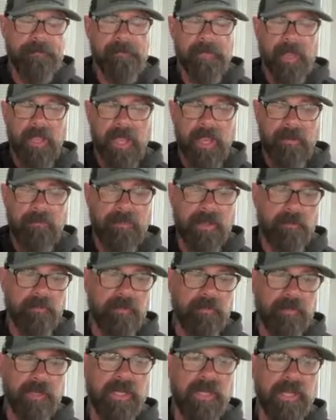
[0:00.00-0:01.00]
I remember
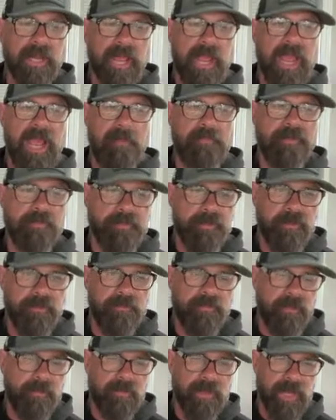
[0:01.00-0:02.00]
reading Apt
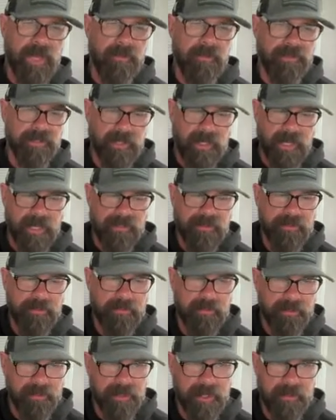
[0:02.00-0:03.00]
Pupil when I was in high
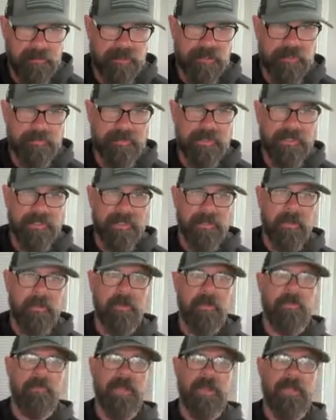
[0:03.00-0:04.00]
school and just being like, oh my